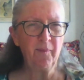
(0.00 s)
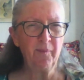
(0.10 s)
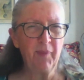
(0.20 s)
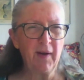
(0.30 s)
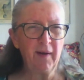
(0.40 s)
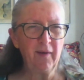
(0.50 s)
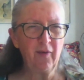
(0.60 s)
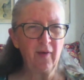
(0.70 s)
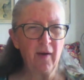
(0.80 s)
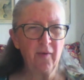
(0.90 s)

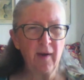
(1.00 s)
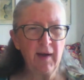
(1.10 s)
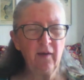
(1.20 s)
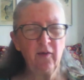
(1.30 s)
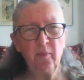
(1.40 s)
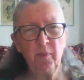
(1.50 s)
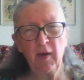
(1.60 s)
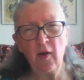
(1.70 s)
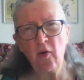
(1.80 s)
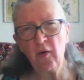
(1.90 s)
But a
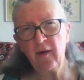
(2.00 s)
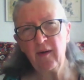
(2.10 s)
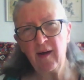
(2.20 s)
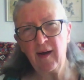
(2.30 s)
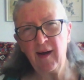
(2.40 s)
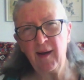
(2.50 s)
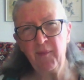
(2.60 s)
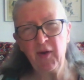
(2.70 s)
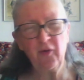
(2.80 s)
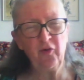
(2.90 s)
right to block,
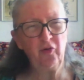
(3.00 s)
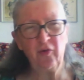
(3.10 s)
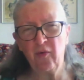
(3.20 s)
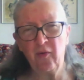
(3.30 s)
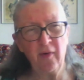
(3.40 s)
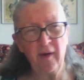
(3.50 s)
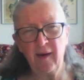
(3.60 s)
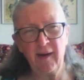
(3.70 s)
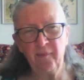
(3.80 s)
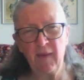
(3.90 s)
I'm not
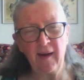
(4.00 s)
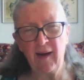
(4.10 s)
sure.